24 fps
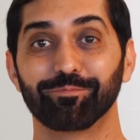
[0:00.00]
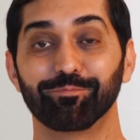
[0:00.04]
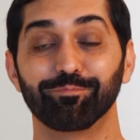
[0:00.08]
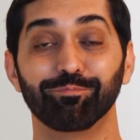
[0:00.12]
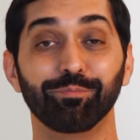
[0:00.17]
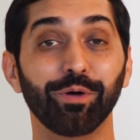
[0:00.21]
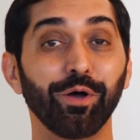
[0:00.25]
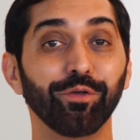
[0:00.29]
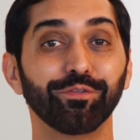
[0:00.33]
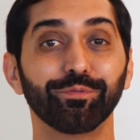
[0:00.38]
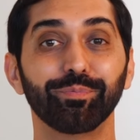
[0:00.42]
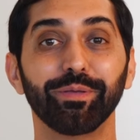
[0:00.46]

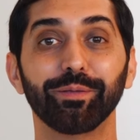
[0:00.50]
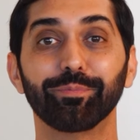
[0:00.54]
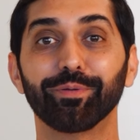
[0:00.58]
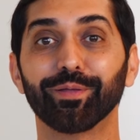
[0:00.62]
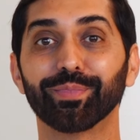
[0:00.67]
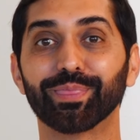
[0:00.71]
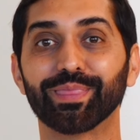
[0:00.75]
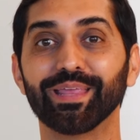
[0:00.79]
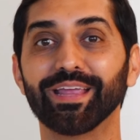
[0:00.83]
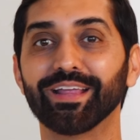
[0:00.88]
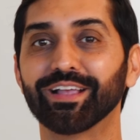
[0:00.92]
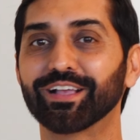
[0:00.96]
Most
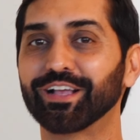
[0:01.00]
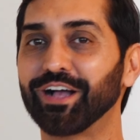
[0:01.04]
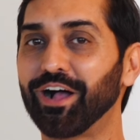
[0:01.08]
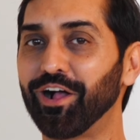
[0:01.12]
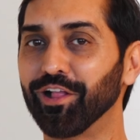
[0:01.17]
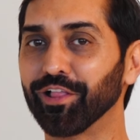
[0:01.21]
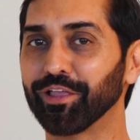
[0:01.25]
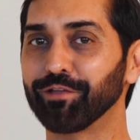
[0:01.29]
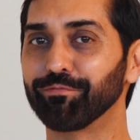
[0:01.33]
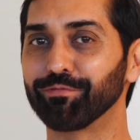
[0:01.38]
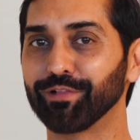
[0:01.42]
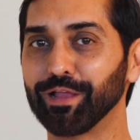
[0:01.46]
people think
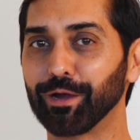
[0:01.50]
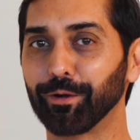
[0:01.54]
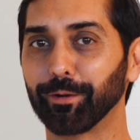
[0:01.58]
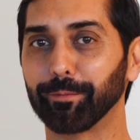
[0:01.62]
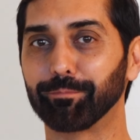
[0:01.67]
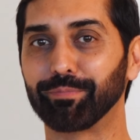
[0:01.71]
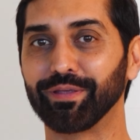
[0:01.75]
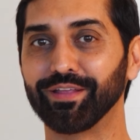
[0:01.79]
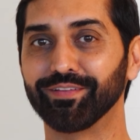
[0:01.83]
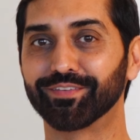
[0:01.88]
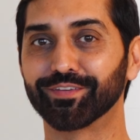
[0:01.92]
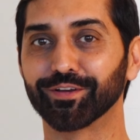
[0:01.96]
cauliflower
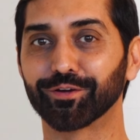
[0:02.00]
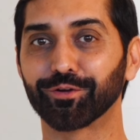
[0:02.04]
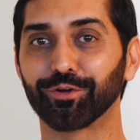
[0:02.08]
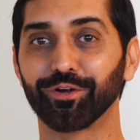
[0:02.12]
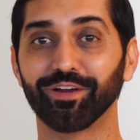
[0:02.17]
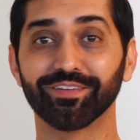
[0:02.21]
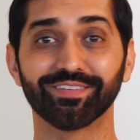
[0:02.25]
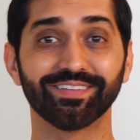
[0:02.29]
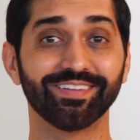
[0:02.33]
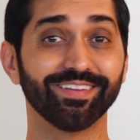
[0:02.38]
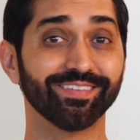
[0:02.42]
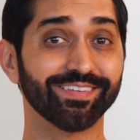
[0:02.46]
pizza
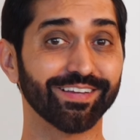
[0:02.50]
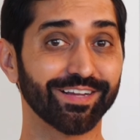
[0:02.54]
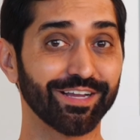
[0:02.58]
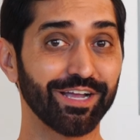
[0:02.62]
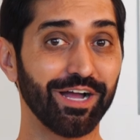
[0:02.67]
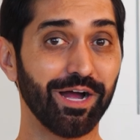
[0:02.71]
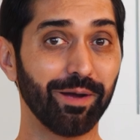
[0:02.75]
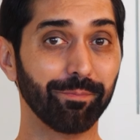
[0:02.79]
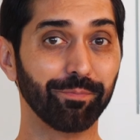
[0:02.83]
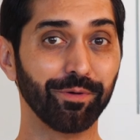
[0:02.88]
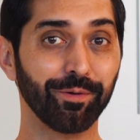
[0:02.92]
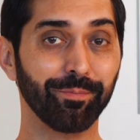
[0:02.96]
crust is a
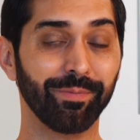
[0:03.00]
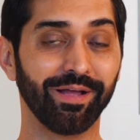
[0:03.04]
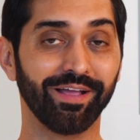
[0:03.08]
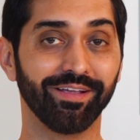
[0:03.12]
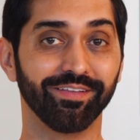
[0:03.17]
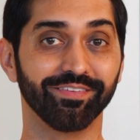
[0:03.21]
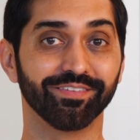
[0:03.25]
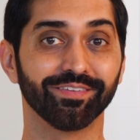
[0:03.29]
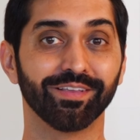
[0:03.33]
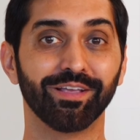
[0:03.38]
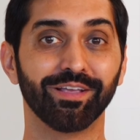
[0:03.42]
compromise.